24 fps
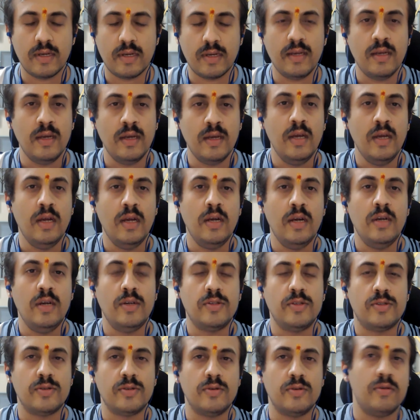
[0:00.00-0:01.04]
Okay.
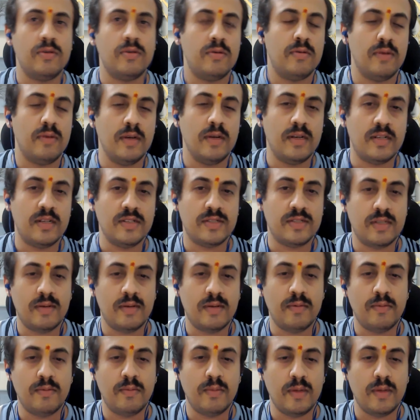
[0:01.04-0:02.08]
So it is
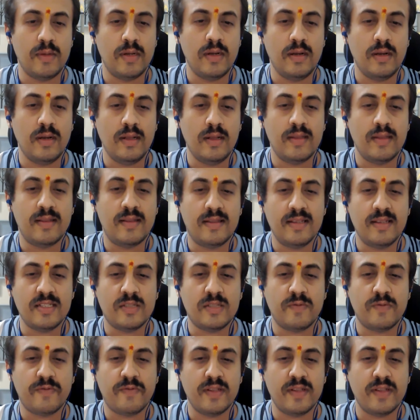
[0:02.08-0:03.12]
a
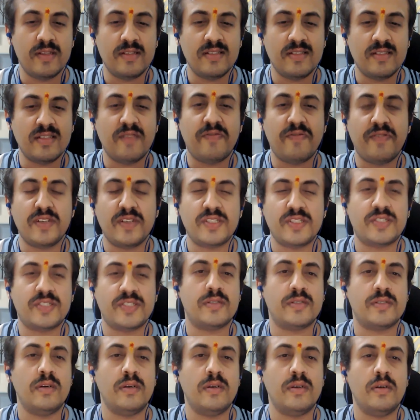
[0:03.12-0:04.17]
this is the
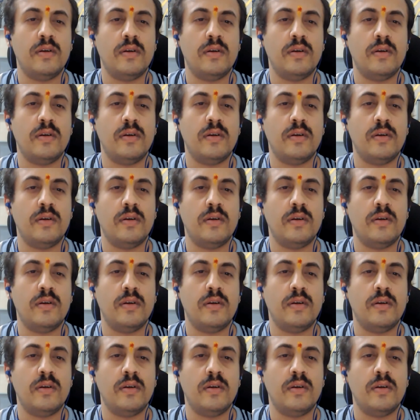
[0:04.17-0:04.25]
first